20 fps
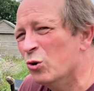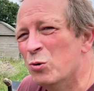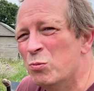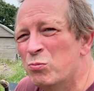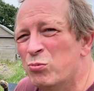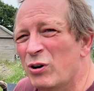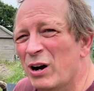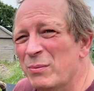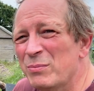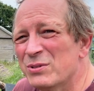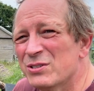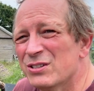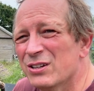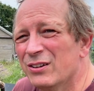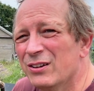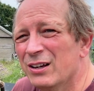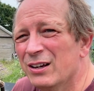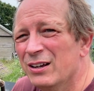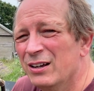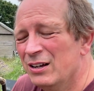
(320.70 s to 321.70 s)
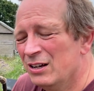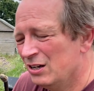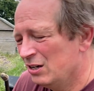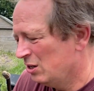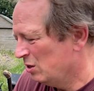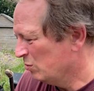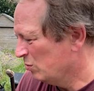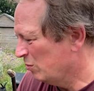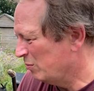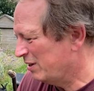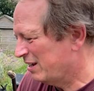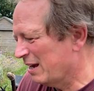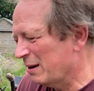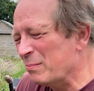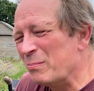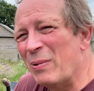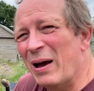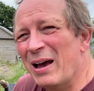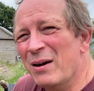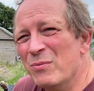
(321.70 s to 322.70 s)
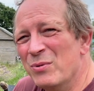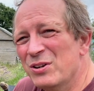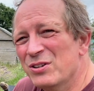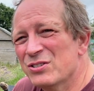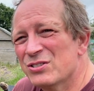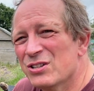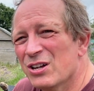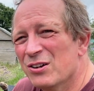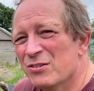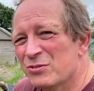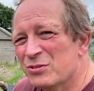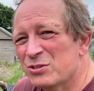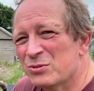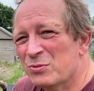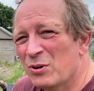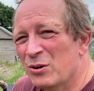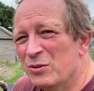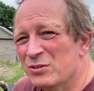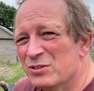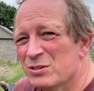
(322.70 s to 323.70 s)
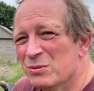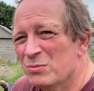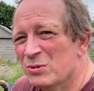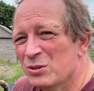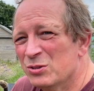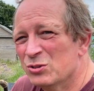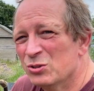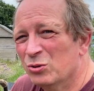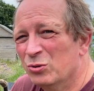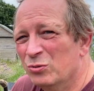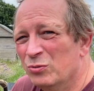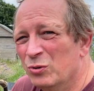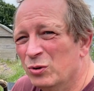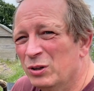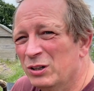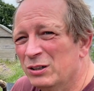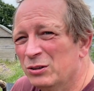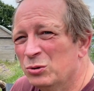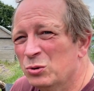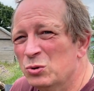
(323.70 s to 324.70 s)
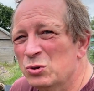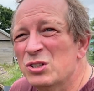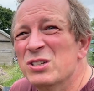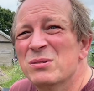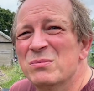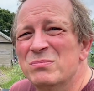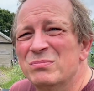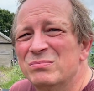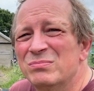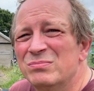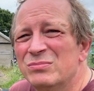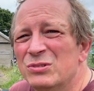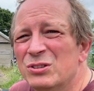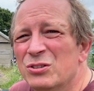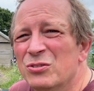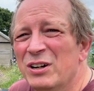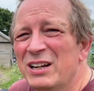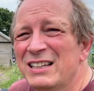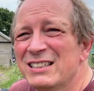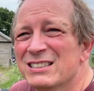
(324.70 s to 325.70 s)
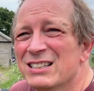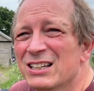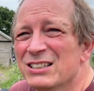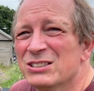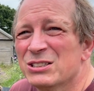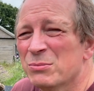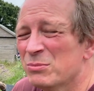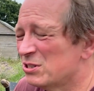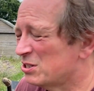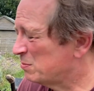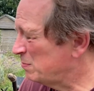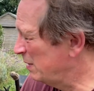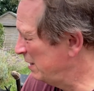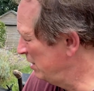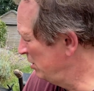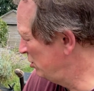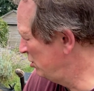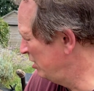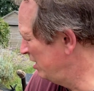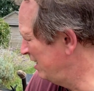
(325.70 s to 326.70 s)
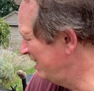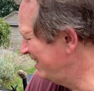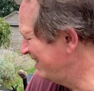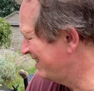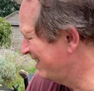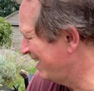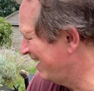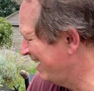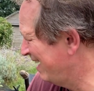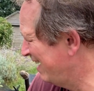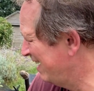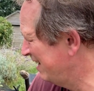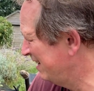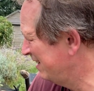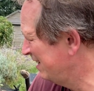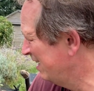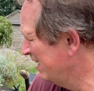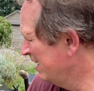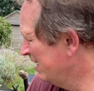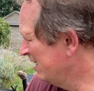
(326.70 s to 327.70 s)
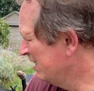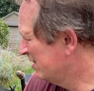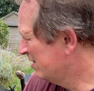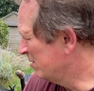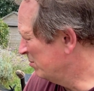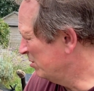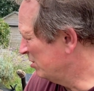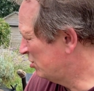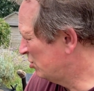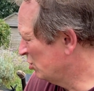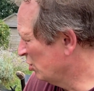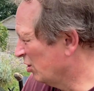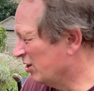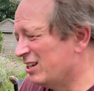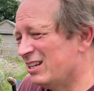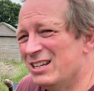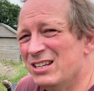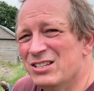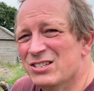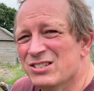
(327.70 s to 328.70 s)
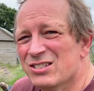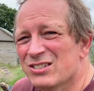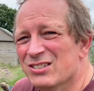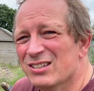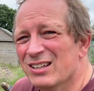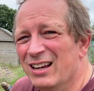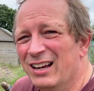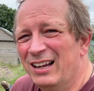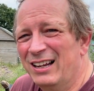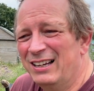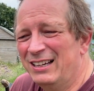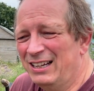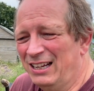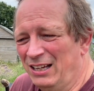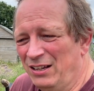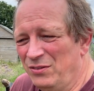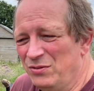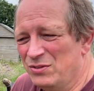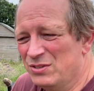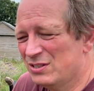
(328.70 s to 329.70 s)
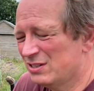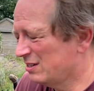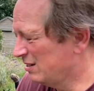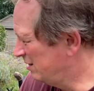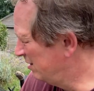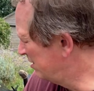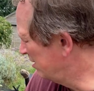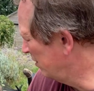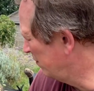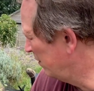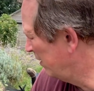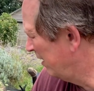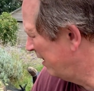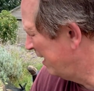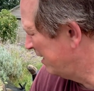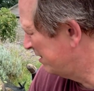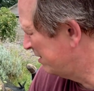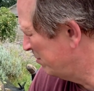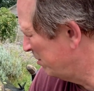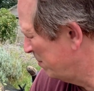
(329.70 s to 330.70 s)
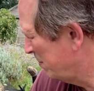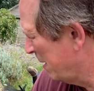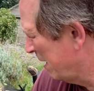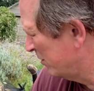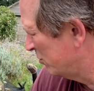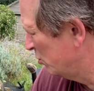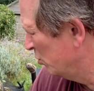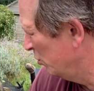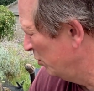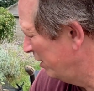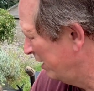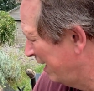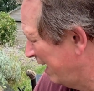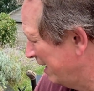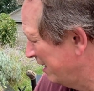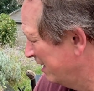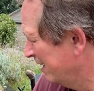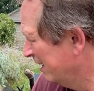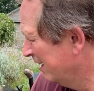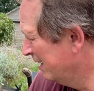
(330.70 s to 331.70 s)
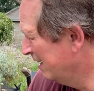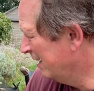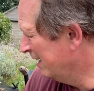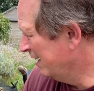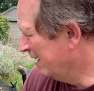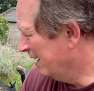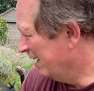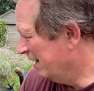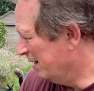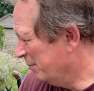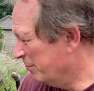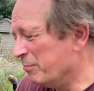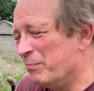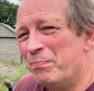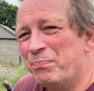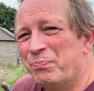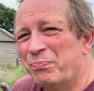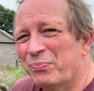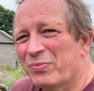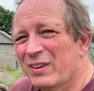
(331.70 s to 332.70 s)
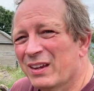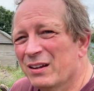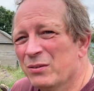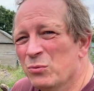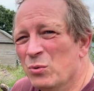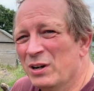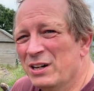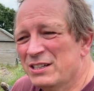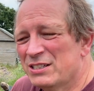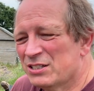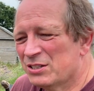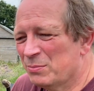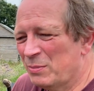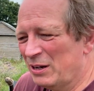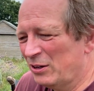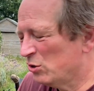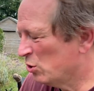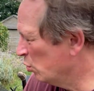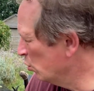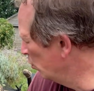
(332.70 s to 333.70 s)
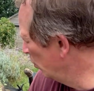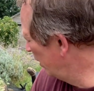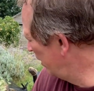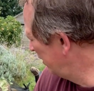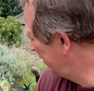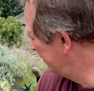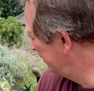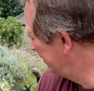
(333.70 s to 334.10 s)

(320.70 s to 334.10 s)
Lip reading: all prepped so that when we get back we can start sowing some of the sort of autumn greens, like some of the spinaches and some of the Chinese leaves and stuff like that, some of the pak choi again, when it's a bit cooler.